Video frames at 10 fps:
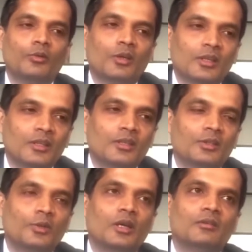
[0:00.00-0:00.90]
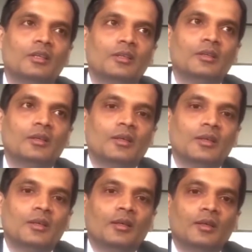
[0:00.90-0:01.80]
kind of a disc which has no
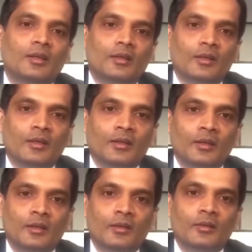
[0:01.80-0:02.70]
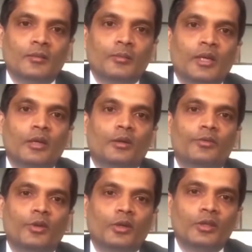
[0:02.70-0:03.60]
nutrition because of the tobacco
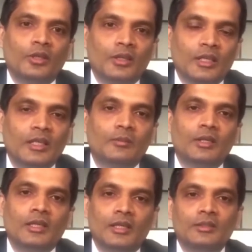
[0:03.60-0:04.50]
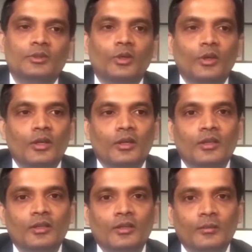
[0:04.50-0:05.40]
or nicotine blocking the
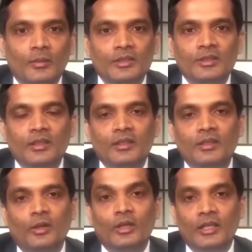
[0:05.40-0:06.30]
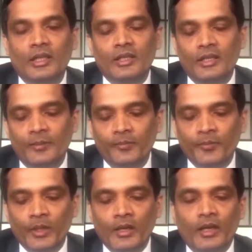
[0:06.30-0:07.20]
micropores becomes brittle
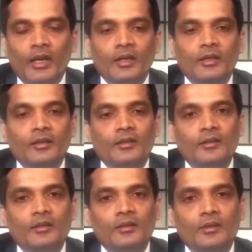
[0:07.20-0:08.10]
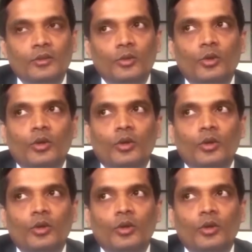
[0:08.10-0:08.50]
or fragile and